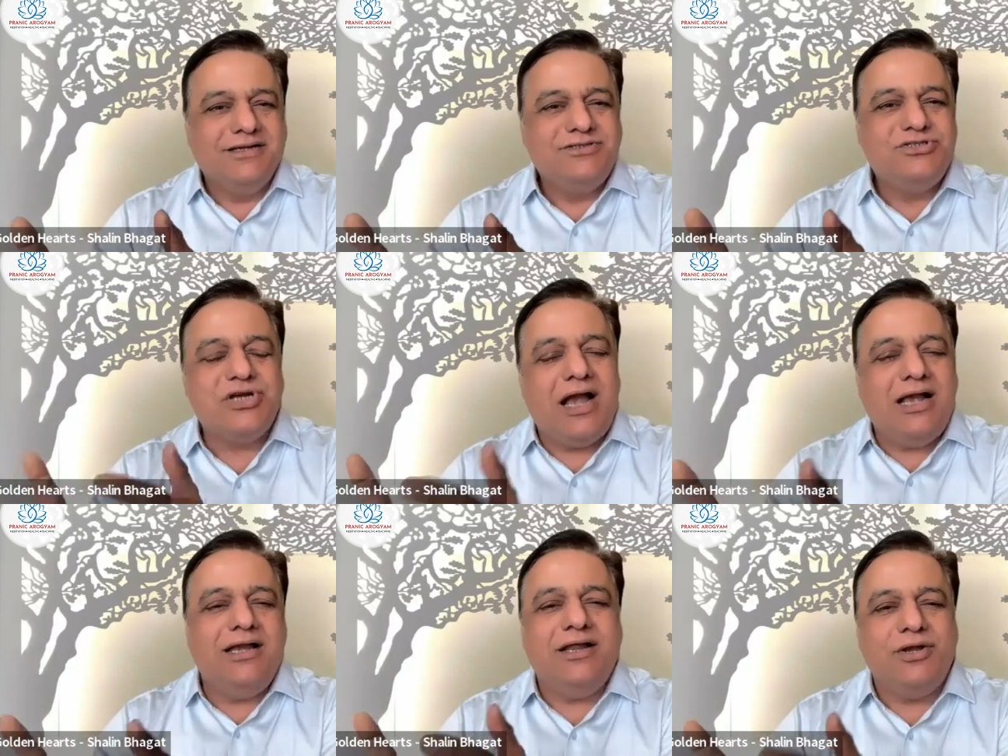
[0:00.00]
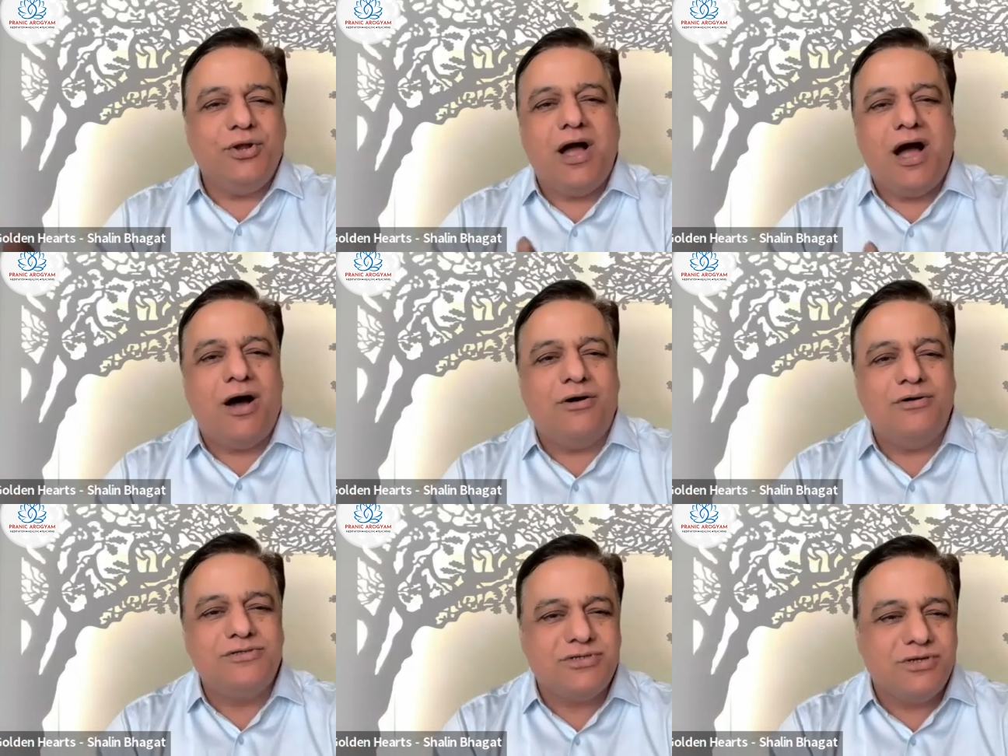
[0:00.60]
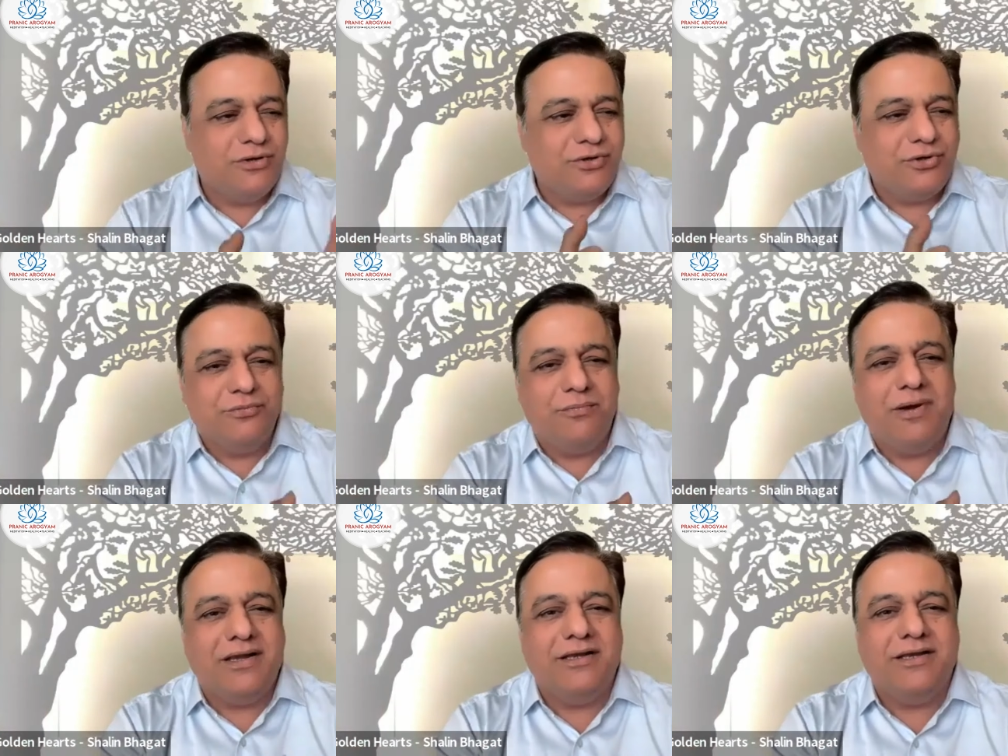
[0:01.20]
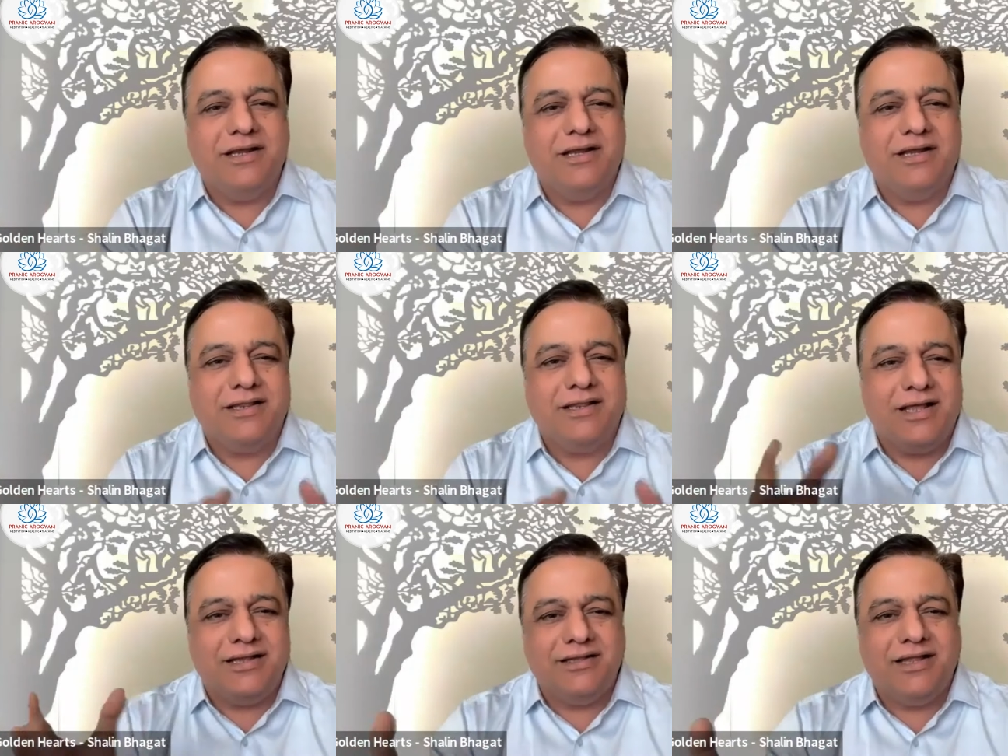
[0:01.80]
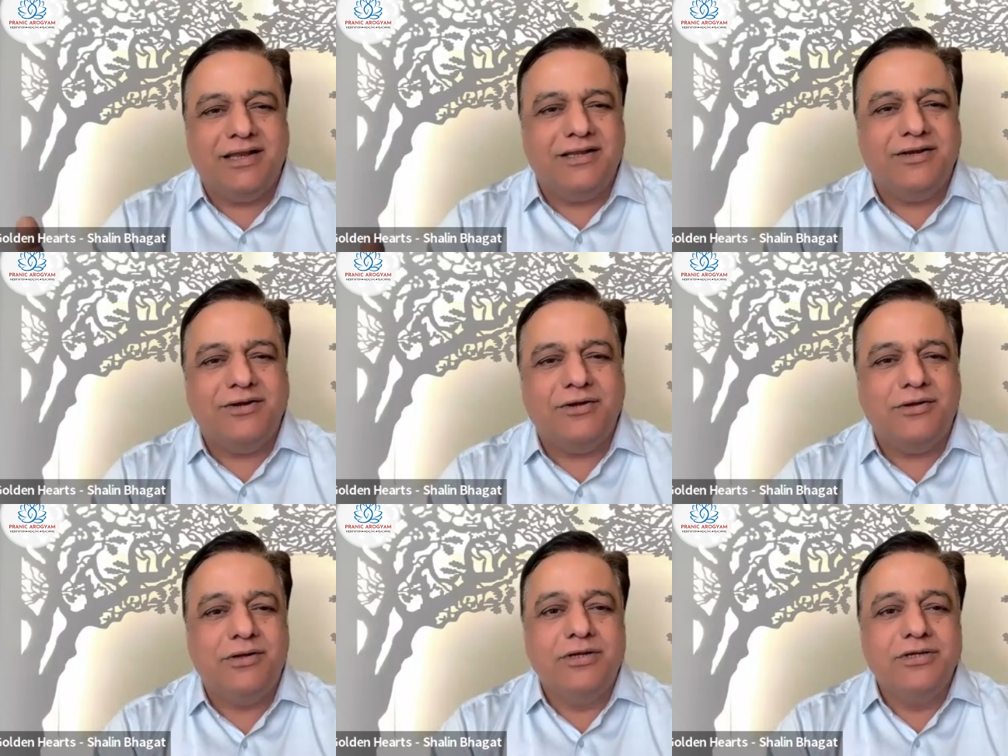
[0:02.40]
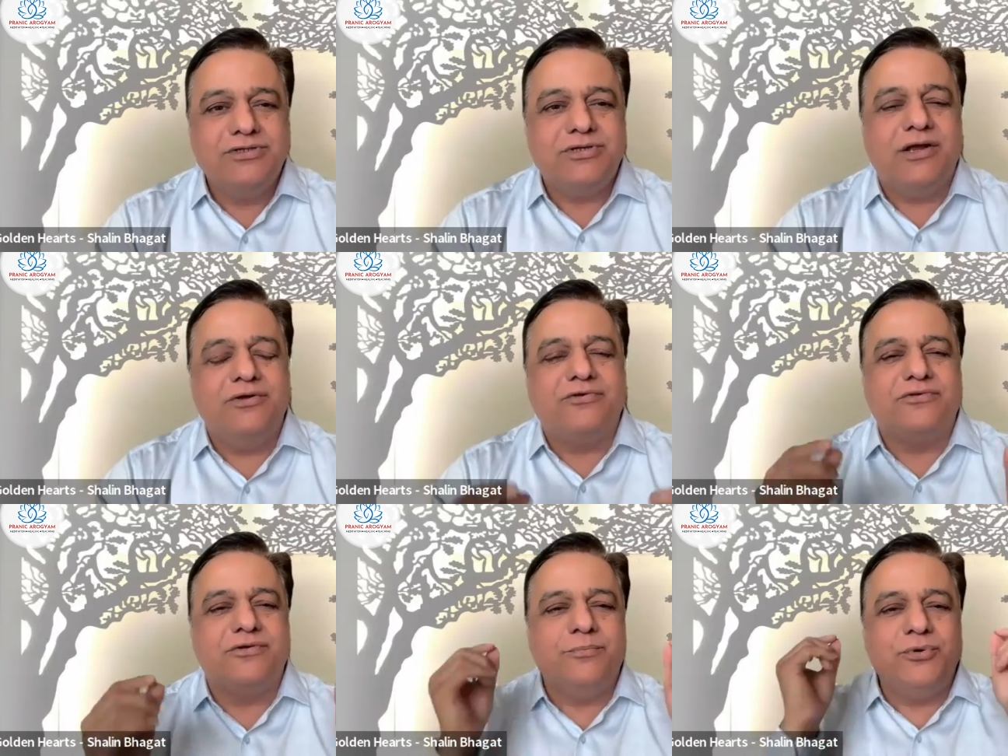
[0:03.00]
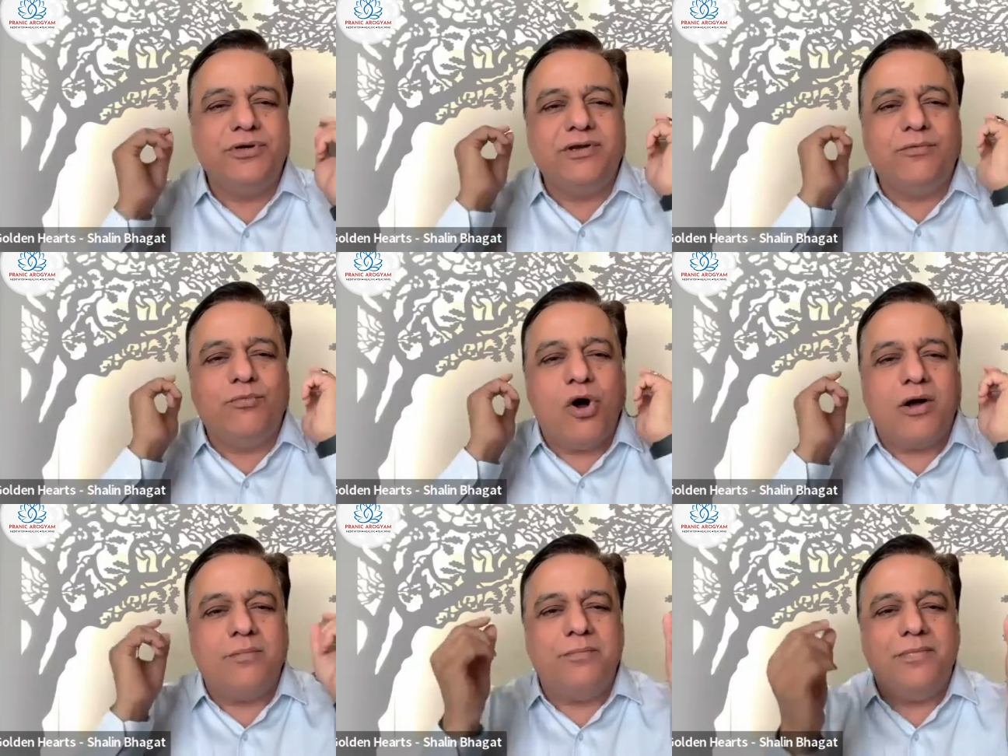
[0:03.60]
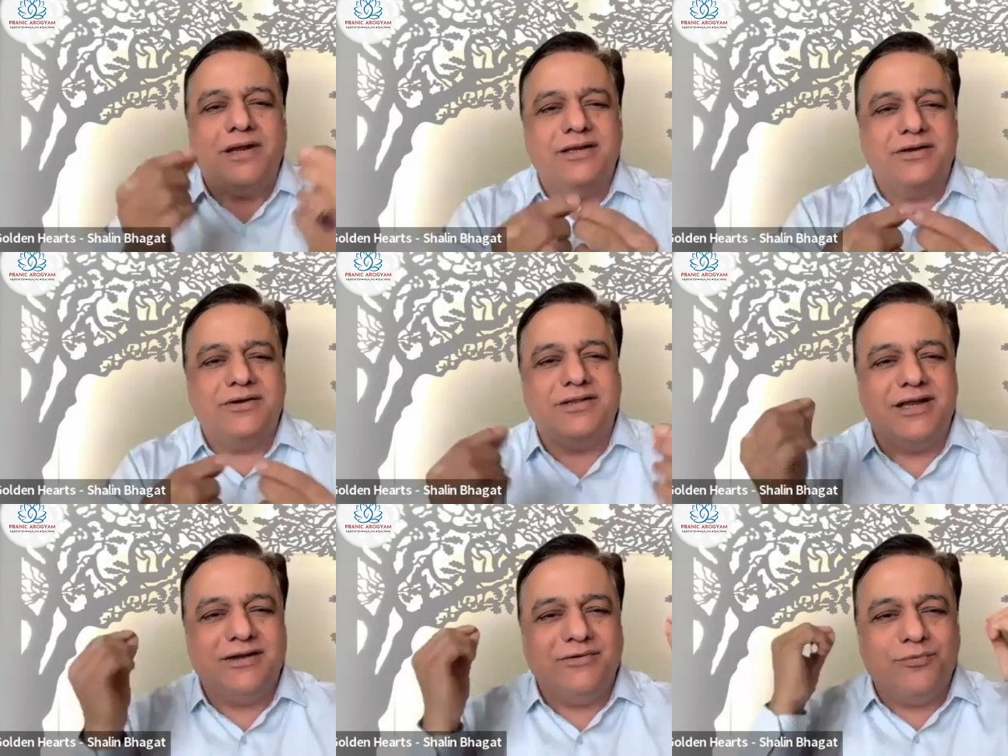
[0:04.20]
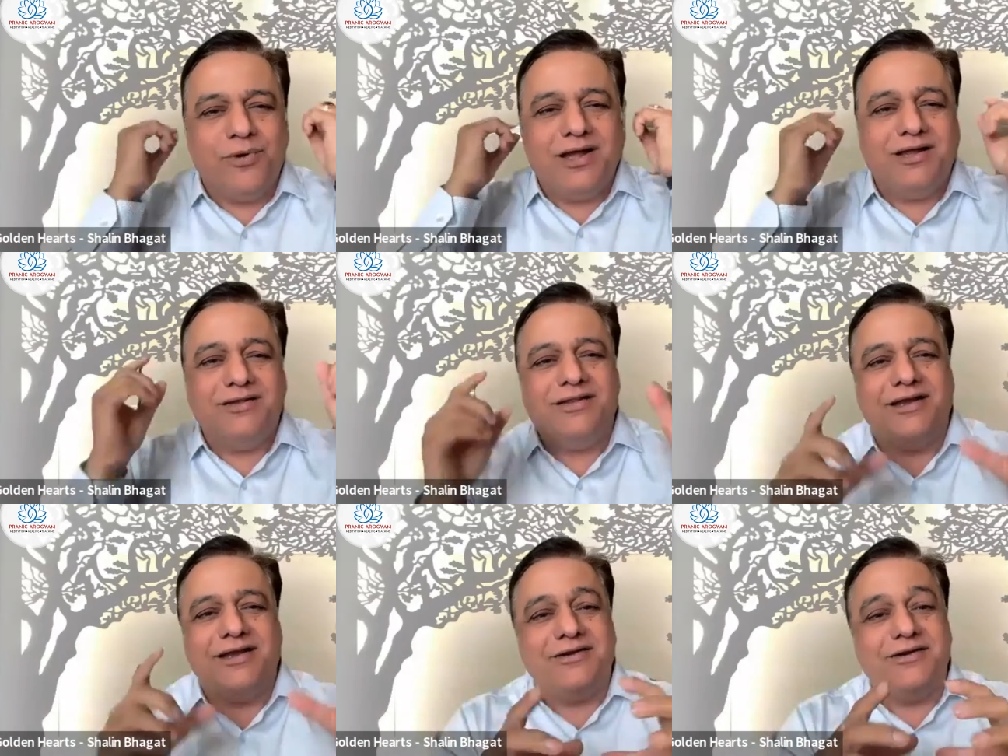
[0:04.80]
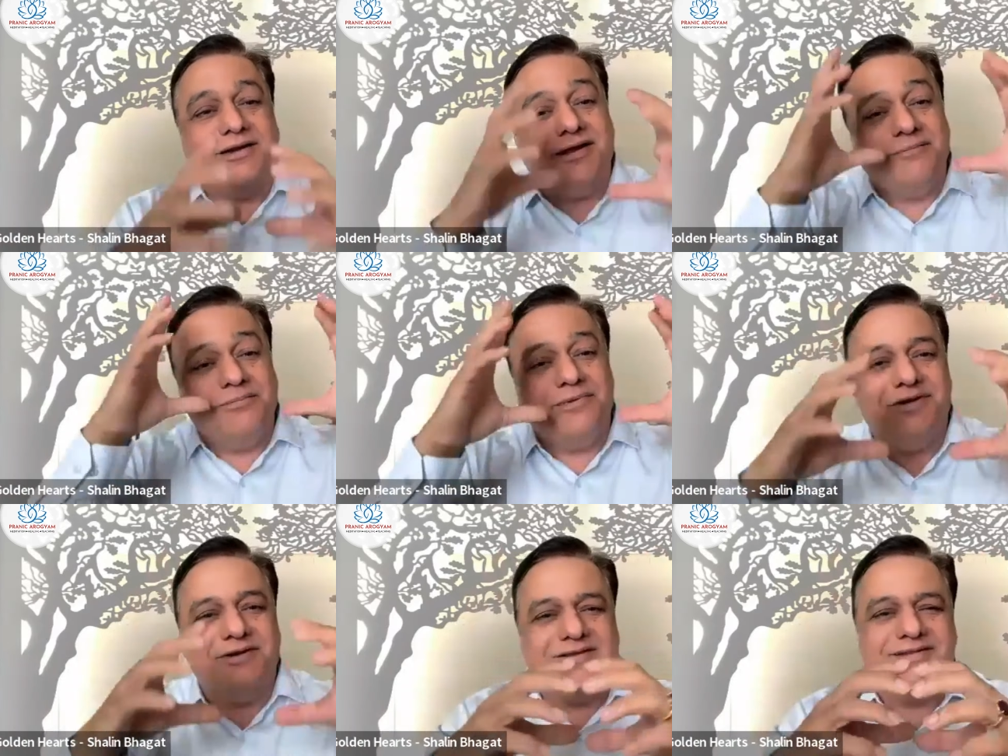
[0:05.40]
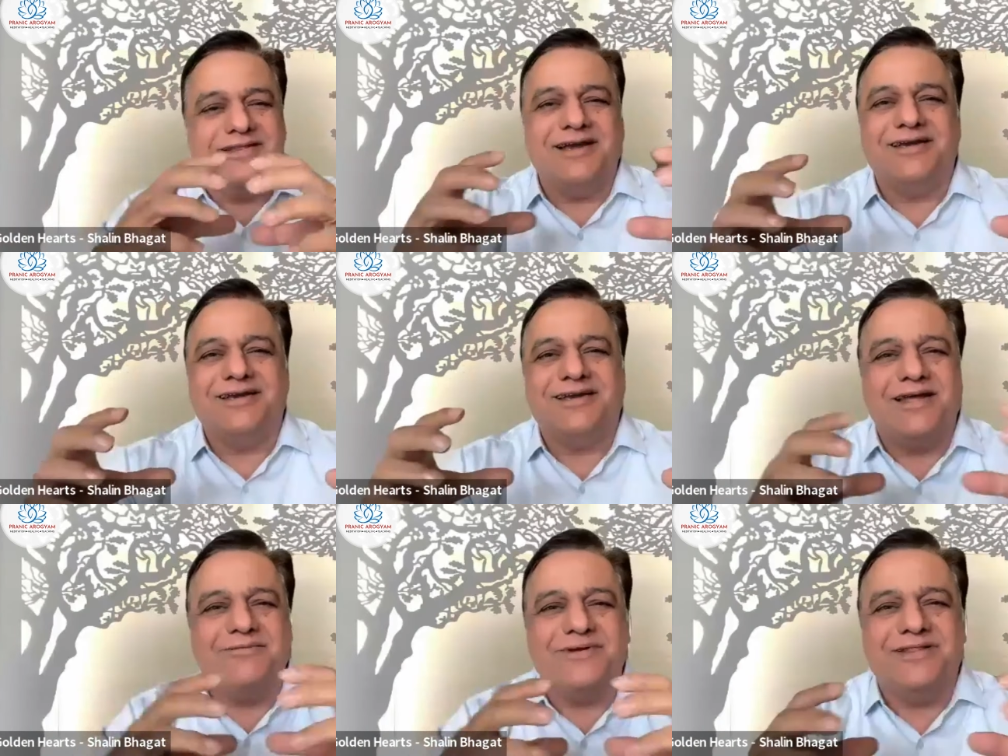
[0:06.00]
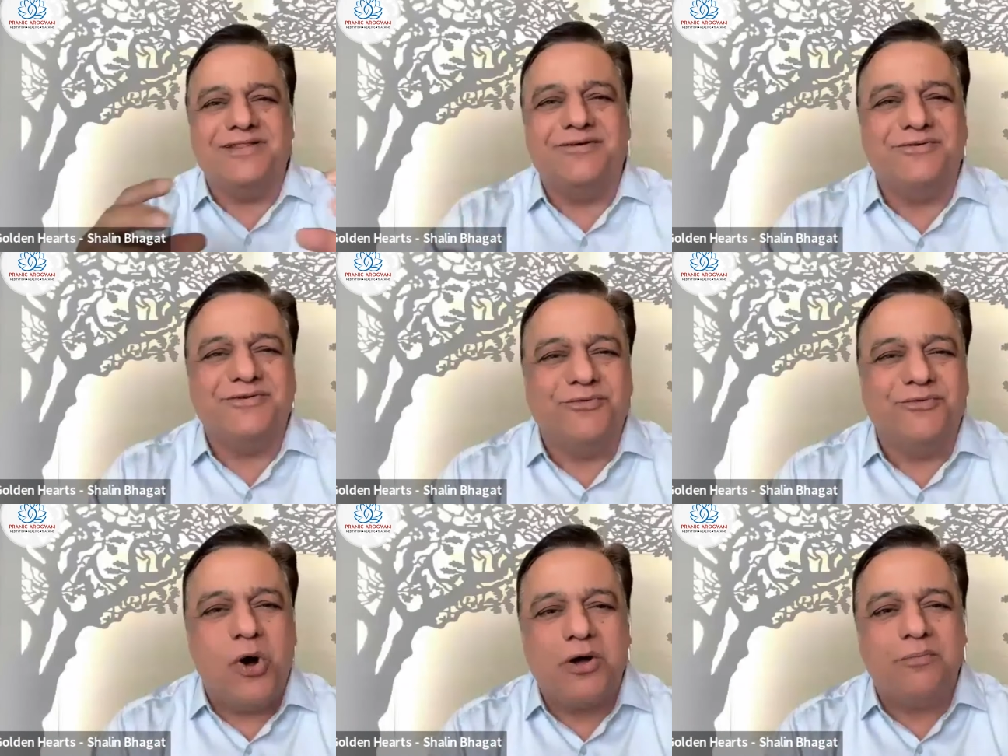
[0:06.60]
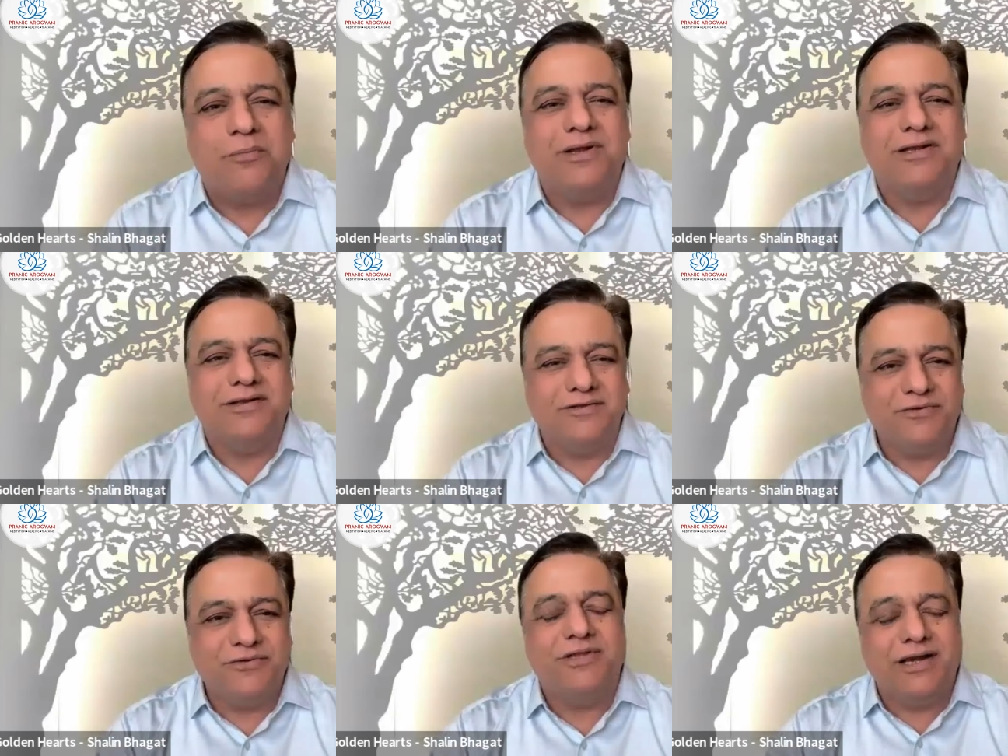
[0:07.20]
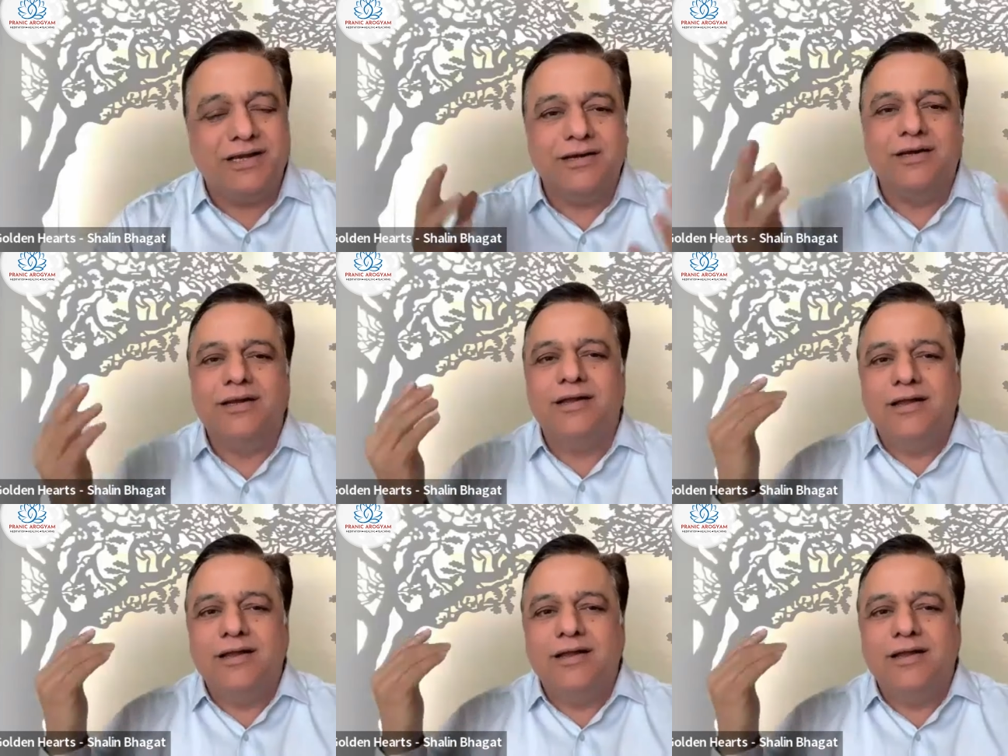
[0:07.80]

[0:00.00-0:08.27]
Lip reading: child in your house, you have to meditate, and then so I used to put a walkman, that wire, that period, that time there was a walkman, so that